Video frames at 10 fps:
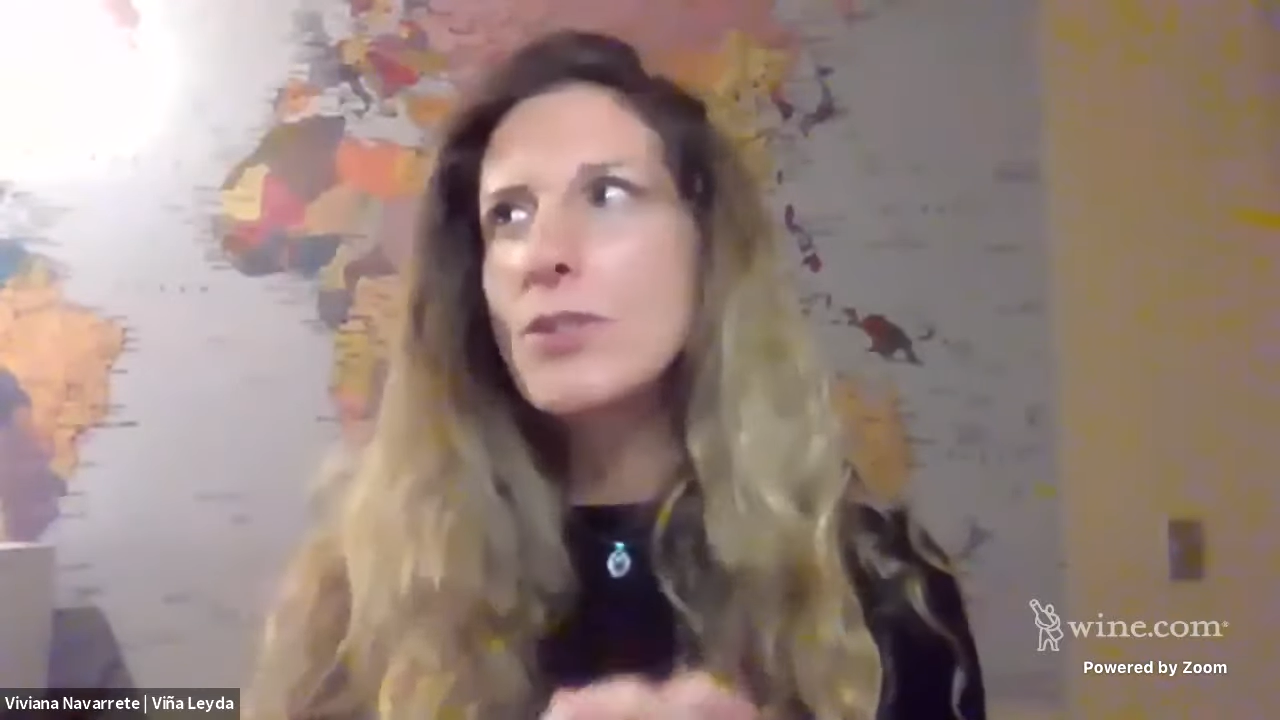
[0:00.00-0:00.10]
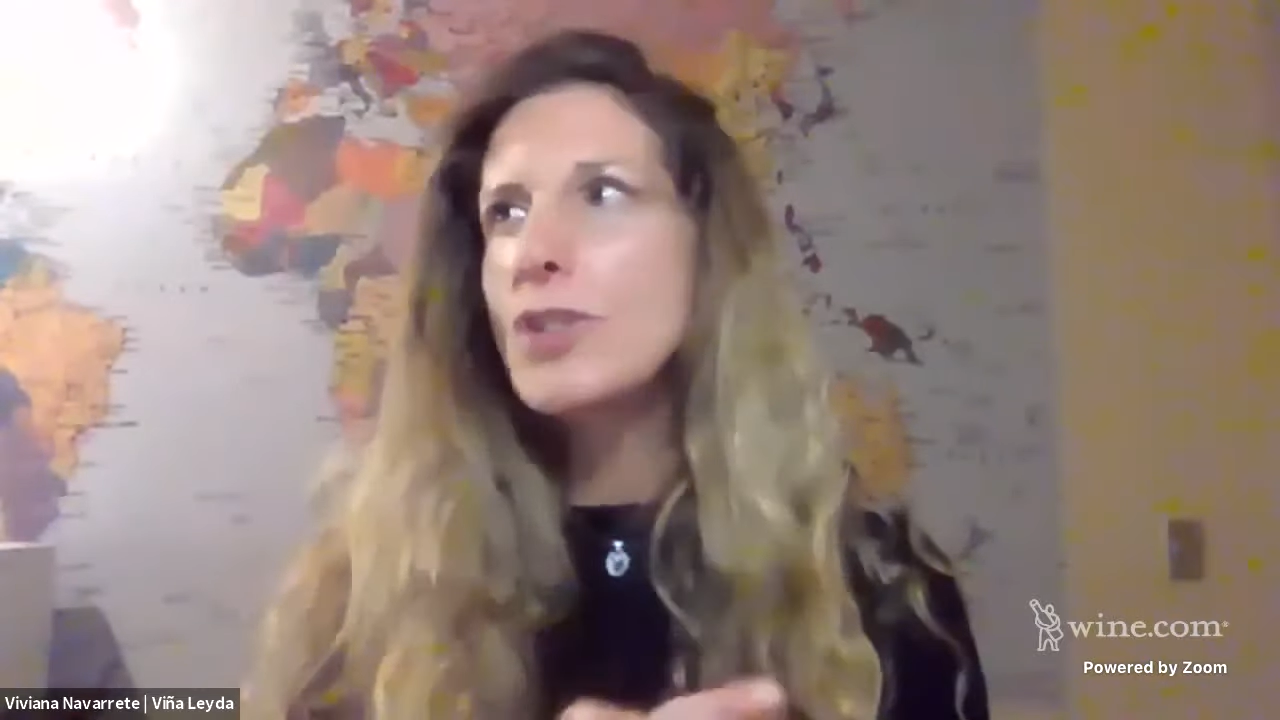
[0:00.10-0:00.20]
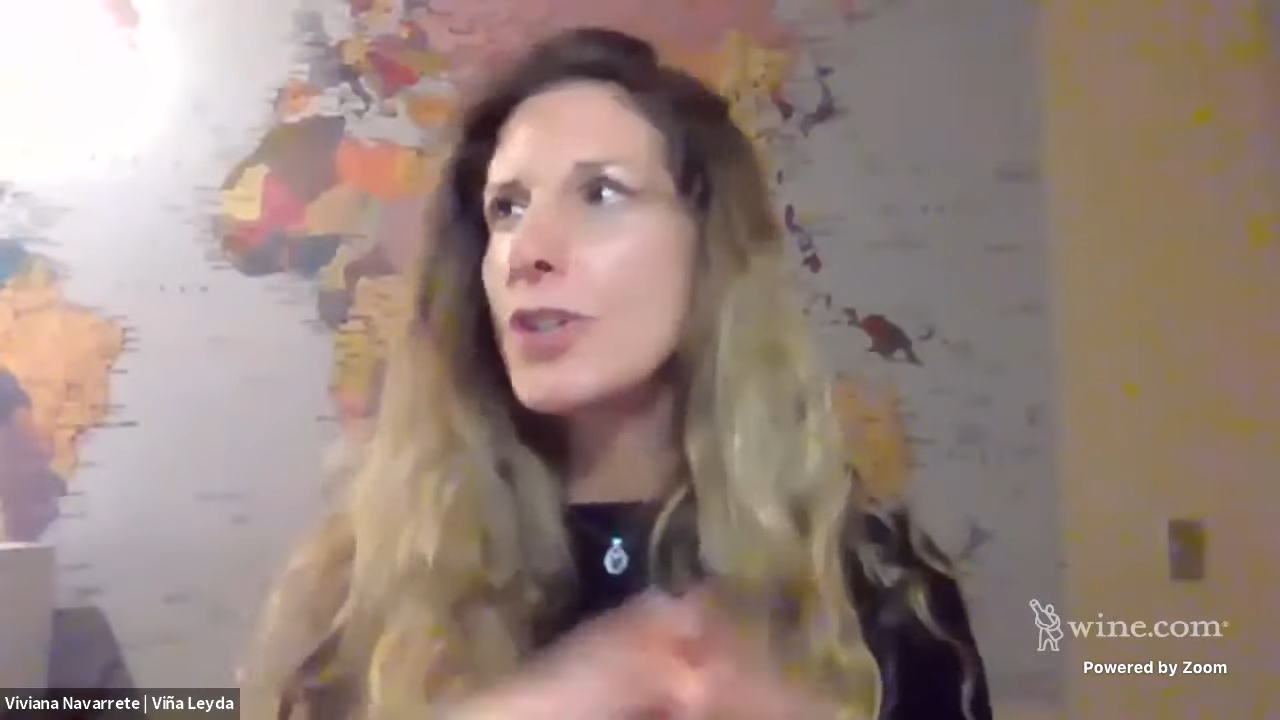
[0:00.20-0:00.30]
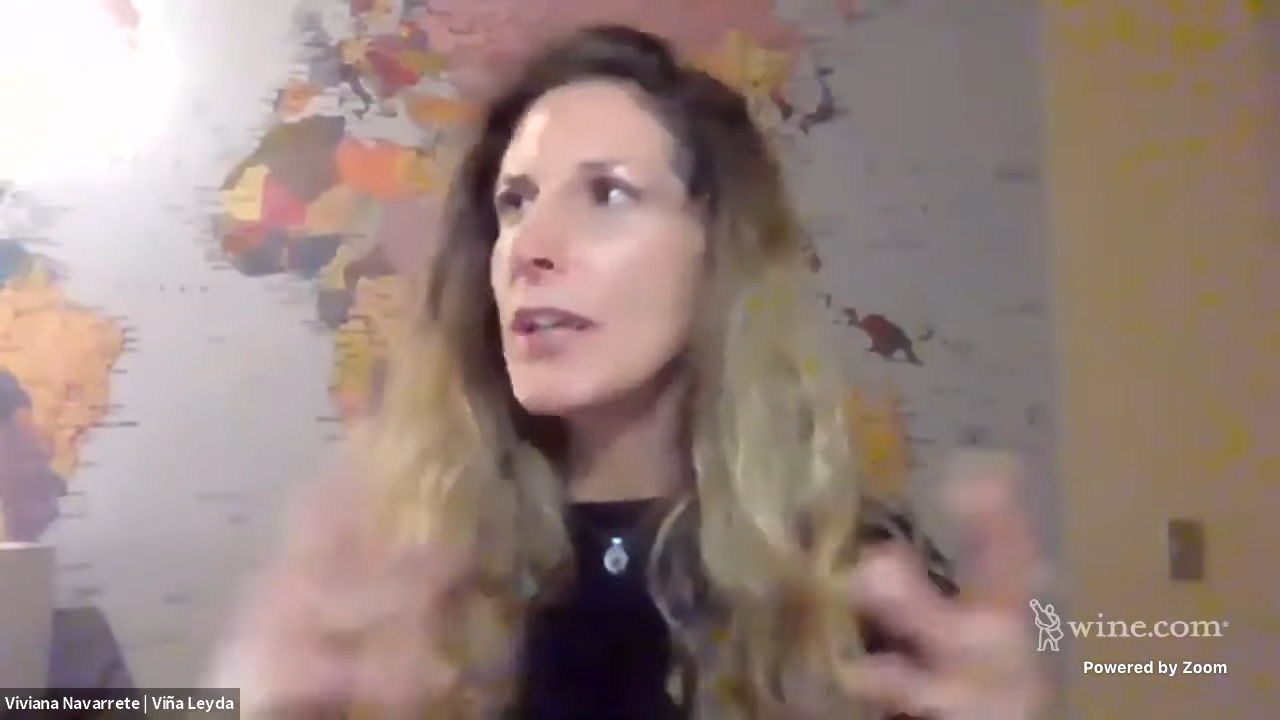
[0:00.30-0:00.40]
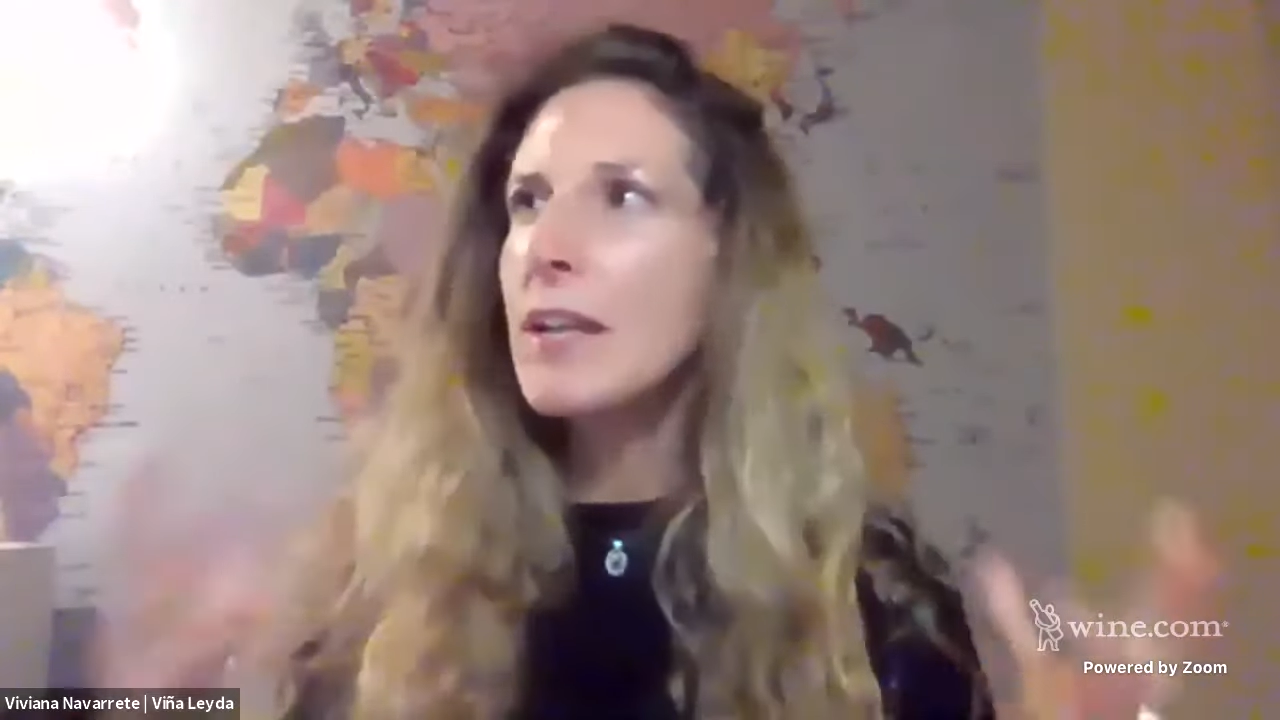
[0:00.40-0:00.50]

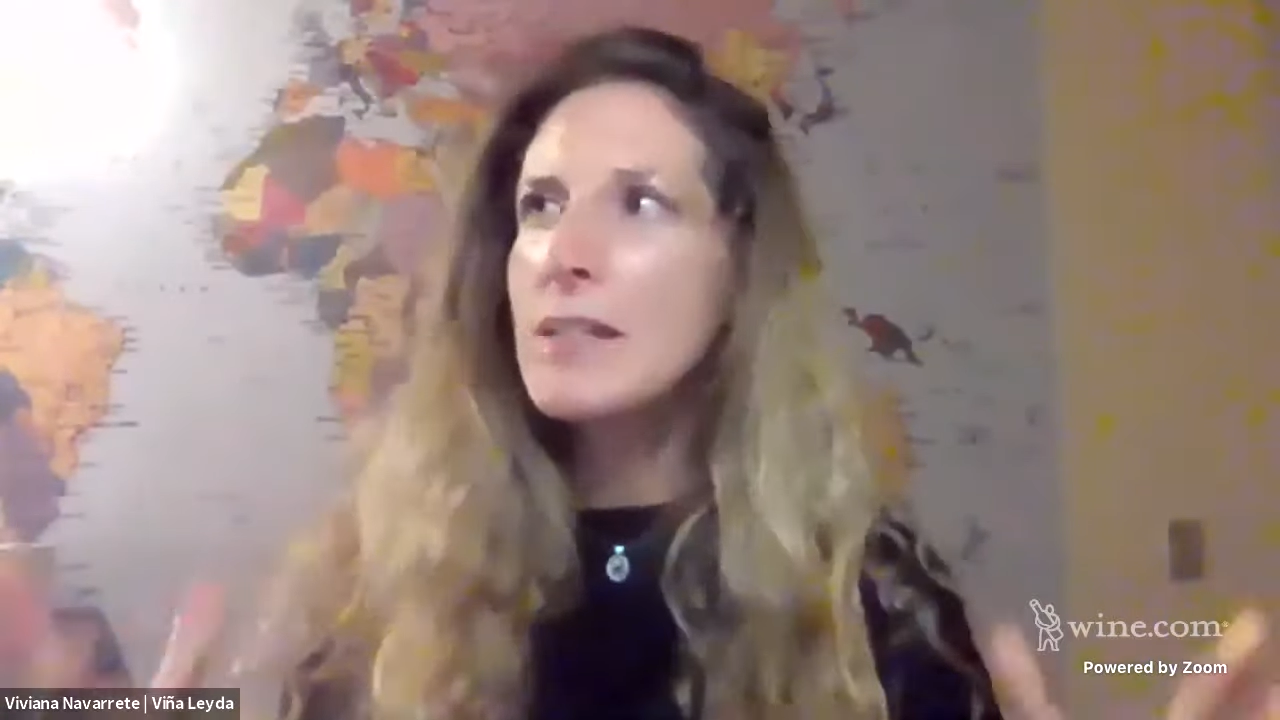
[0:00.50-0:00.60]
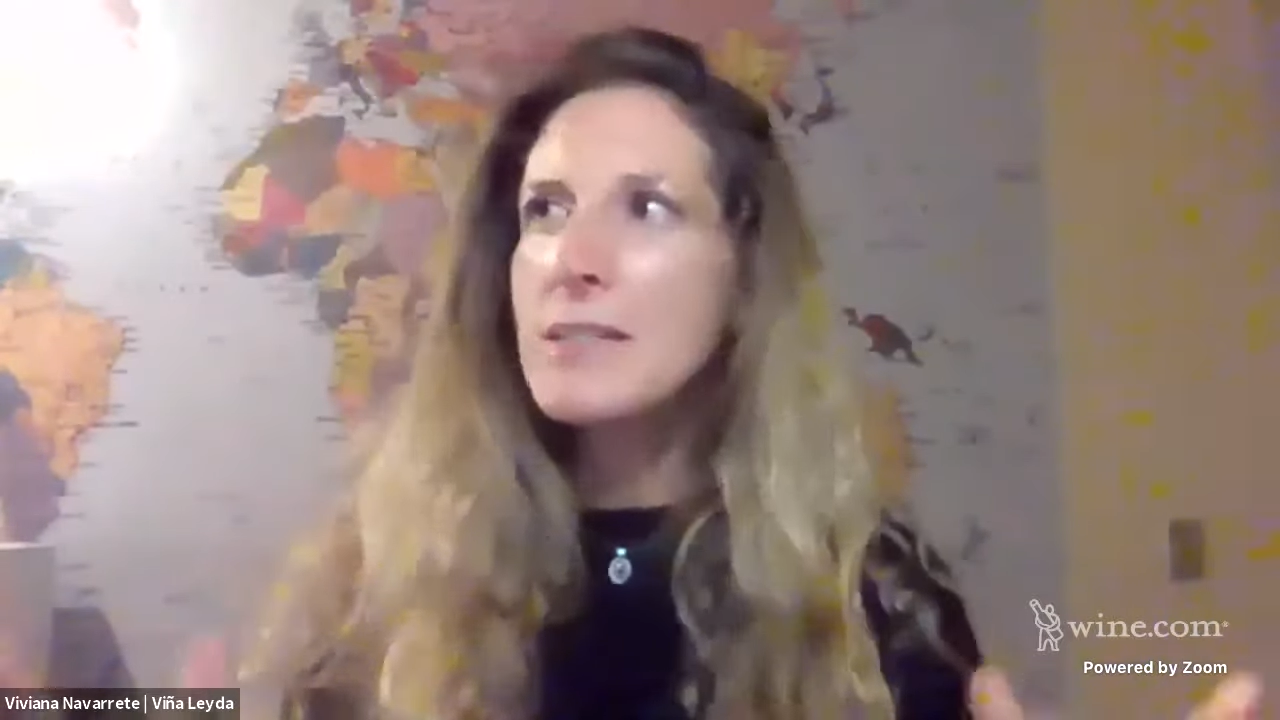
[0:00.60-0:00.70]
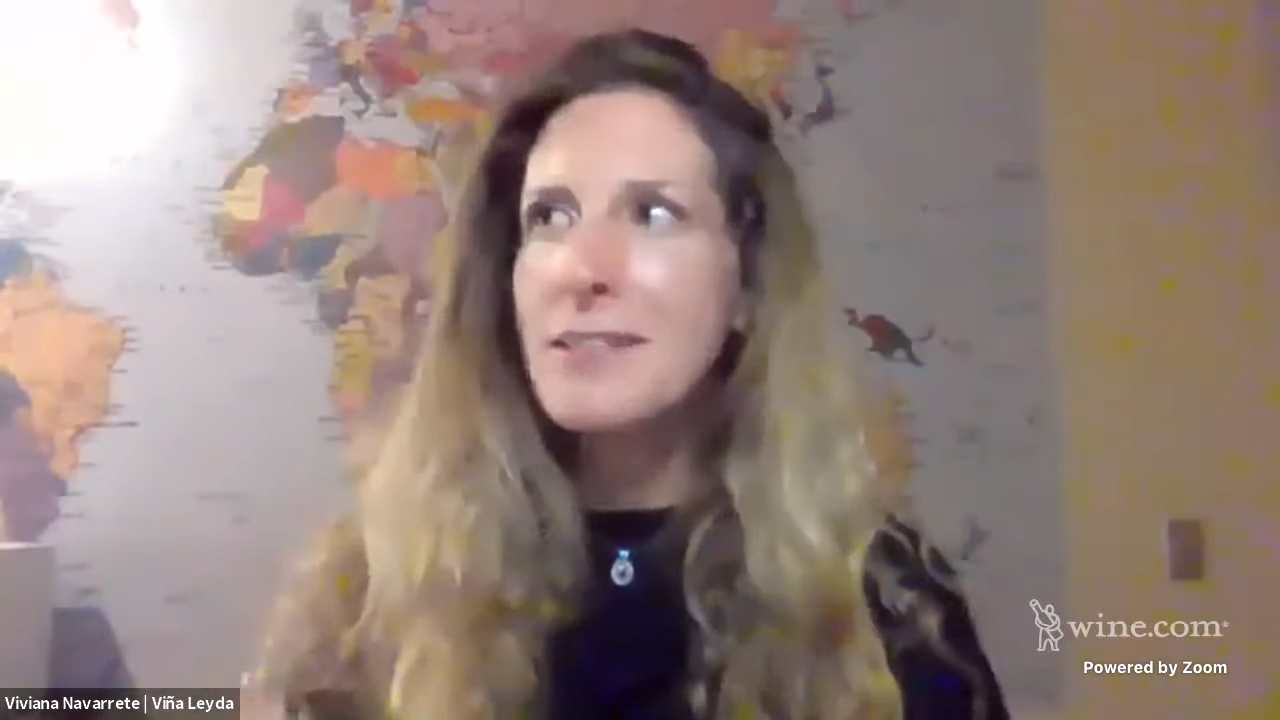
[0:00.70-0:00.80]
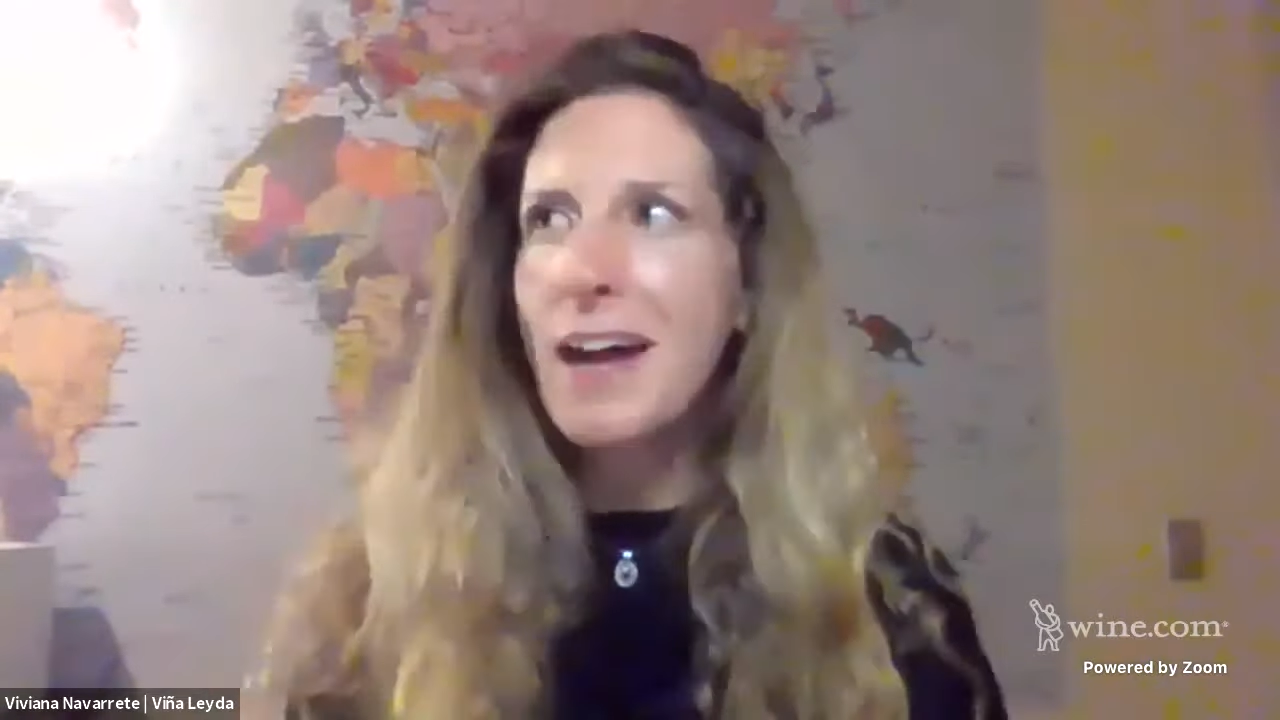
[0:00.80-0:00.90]
journalists